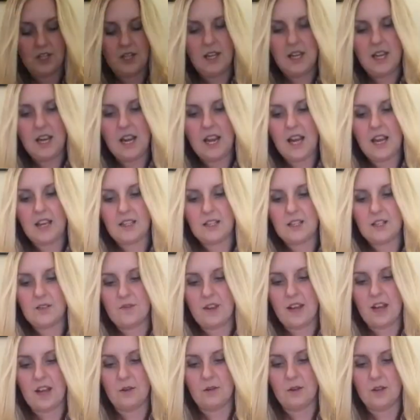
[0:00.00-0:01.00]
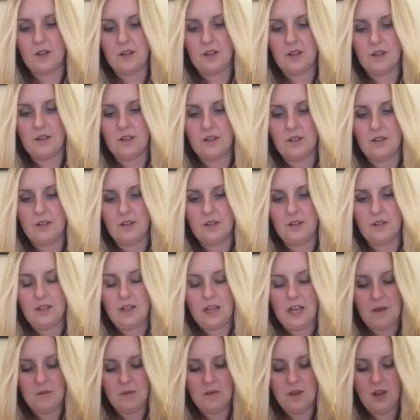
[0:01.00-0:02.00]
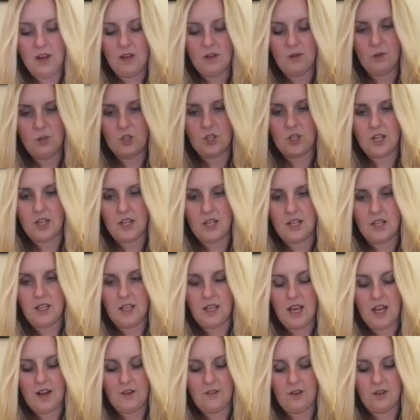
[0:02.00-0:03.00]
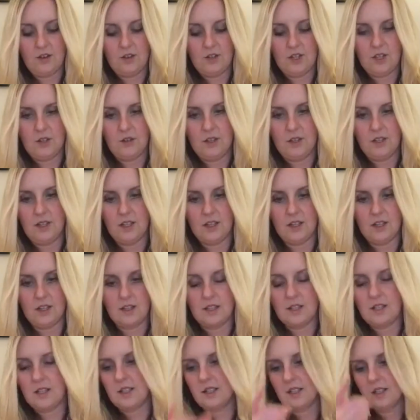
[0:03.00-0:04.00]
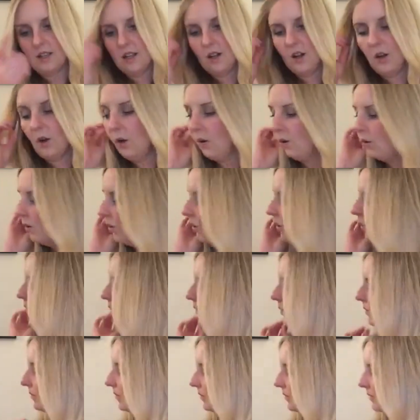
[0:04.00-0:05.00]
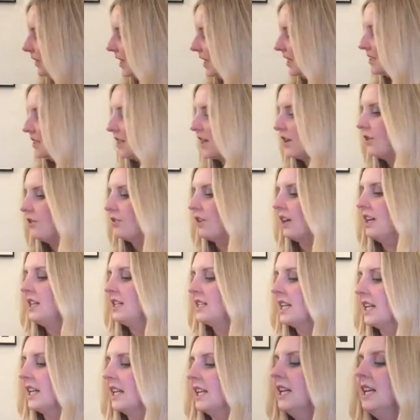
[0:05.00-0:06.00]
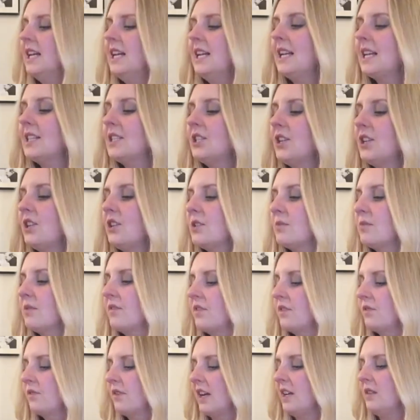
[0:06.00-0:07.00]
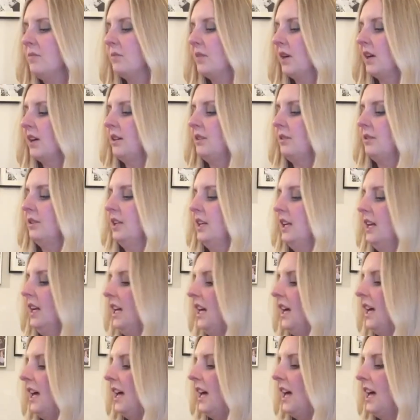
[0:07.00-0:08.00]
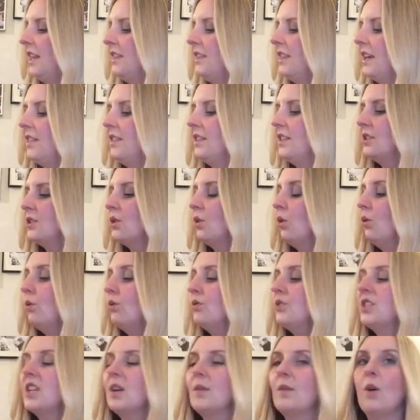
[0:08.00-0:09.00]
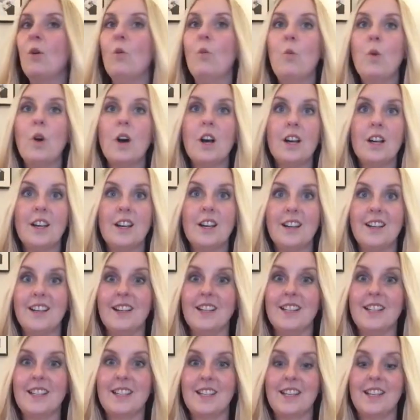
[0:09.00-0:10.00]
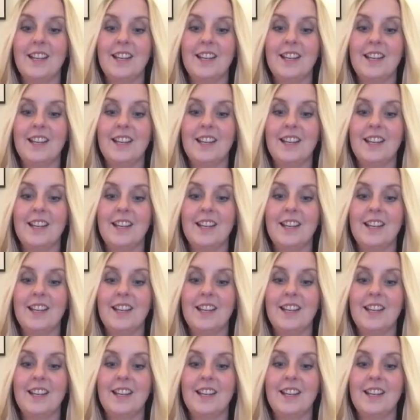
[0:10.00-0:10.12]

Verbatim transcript: the next flower. Am I or shall I carry on doing that? Or let's go crazy. Let's do some of the rainbow. And then there's also a word,